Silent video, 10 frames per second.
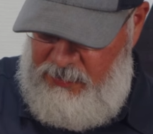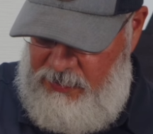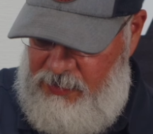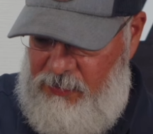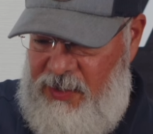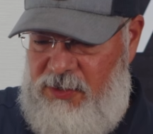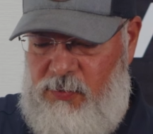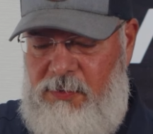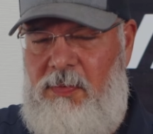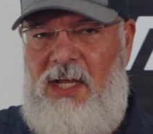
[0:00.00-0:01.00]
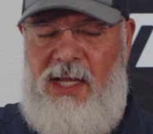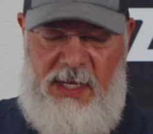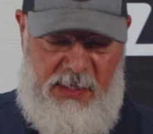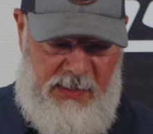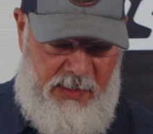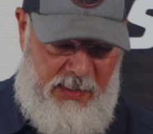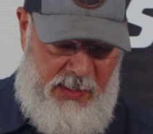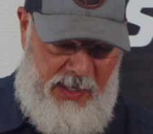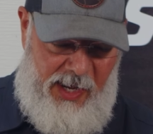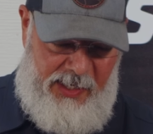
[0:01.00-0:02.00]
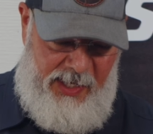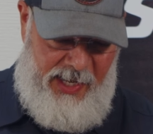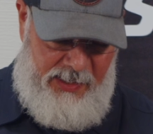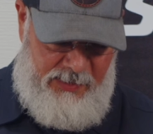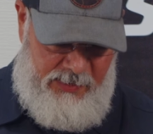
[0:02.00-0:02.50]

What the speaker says: So this would be a kit